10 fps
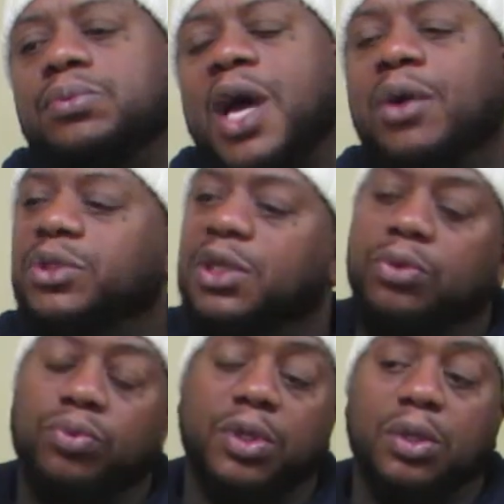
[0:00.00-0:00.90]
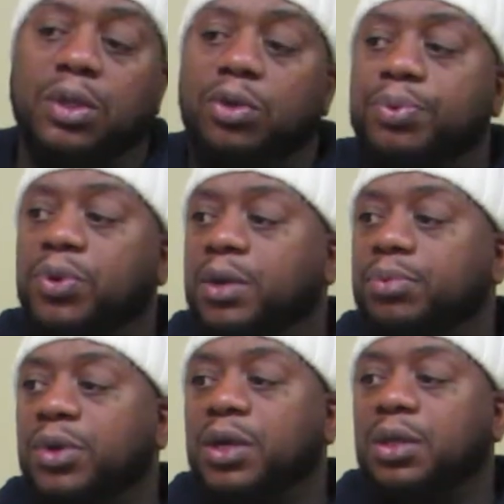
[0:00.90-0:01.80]
I was at a real low
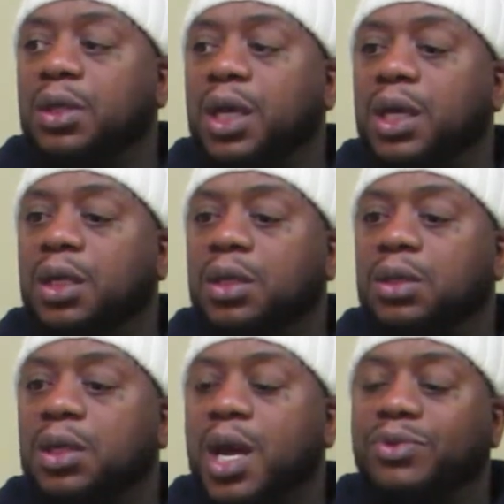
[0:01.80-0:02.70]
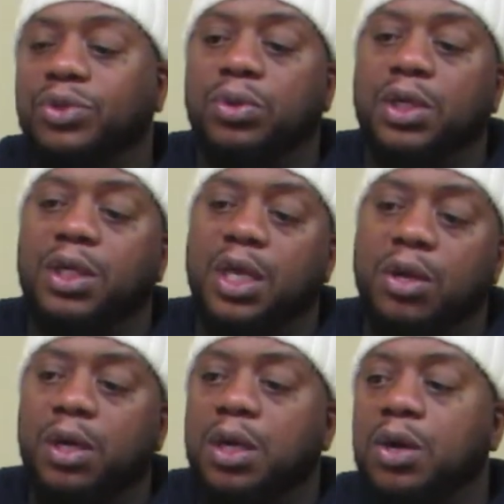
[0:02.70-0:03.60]
point, bro. Like, I was doing a
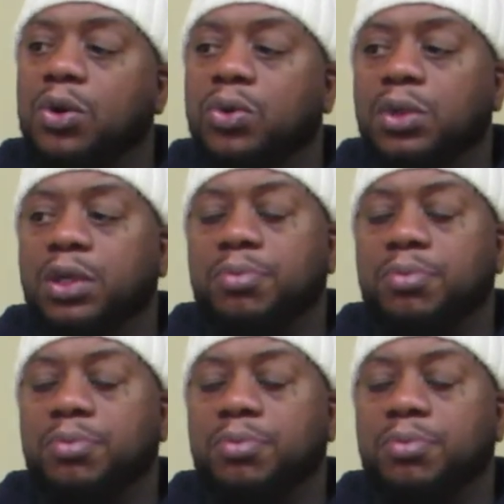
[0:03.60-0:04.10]
year in the hole in the